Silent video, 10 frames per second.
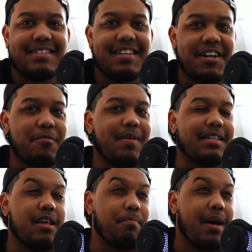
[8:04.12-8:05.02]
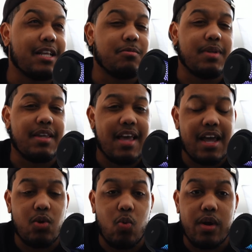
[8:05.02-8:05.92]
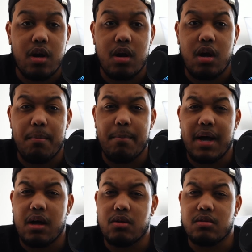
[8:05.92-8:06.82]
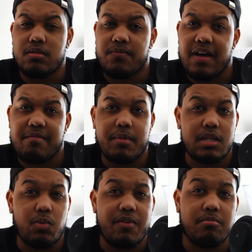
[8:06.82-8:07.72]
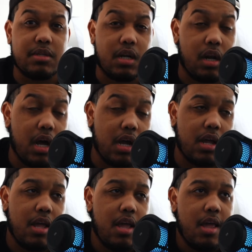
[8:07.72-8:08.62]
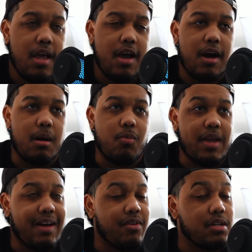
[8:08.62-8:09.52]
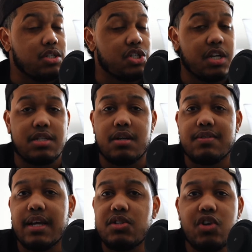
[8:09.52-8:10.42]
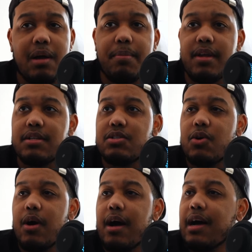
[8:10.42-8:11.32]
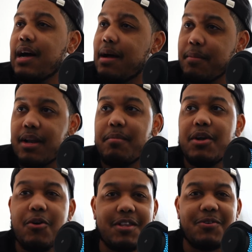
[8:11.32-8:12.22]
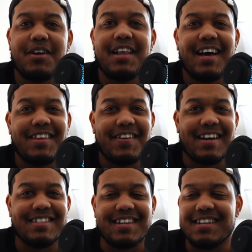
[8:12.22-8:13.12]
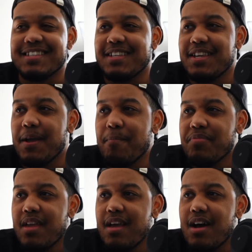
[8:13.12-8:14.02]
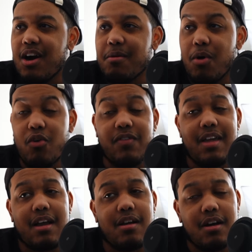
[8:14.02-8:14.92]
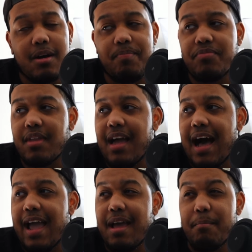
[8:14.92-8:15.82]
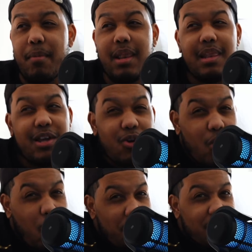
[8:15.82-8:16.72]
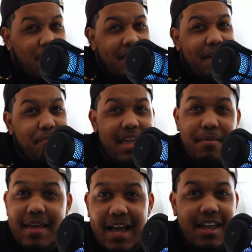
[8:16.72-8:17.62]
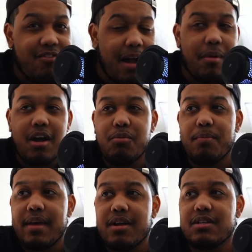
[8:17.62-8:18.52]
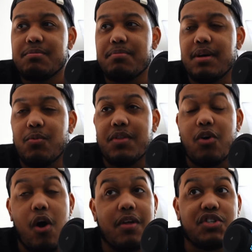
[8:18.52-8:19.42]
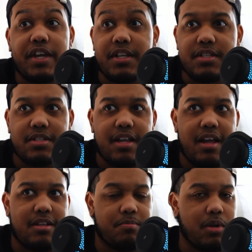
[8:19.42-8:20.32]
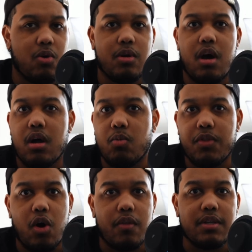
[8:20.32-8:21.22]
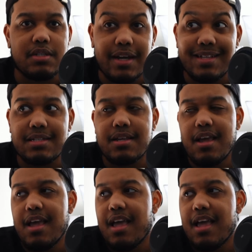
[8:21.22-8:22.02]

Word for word: set up as I possibly can. We're about five minutes away from ten o'clock. Um, we have a shit ton of sites dropping, so uh, I'm going to be going through a lot. You guys are going to see. Um, hopefully I cook up. I am a little hopeful that maybe I can grab a couple pairs, but with all the changes that has been going on with all these sites,